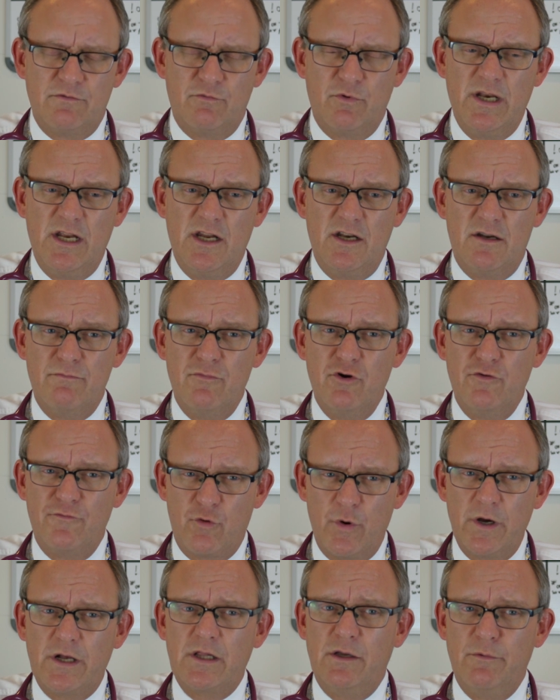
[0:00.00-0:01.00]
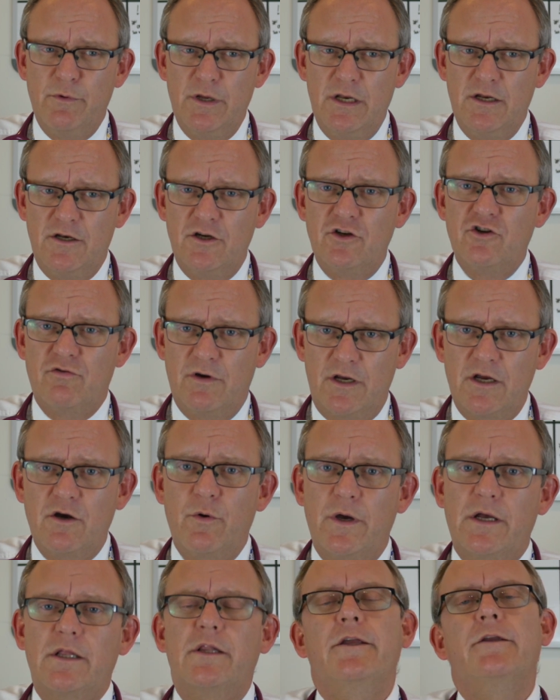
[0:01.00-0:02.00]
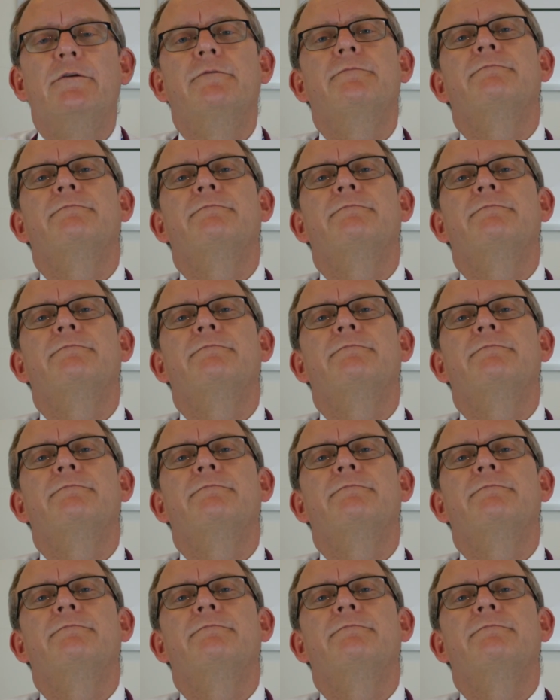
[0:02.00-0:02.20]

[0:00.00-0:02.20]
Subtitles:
We need to move quickly, we need to shrink quickly.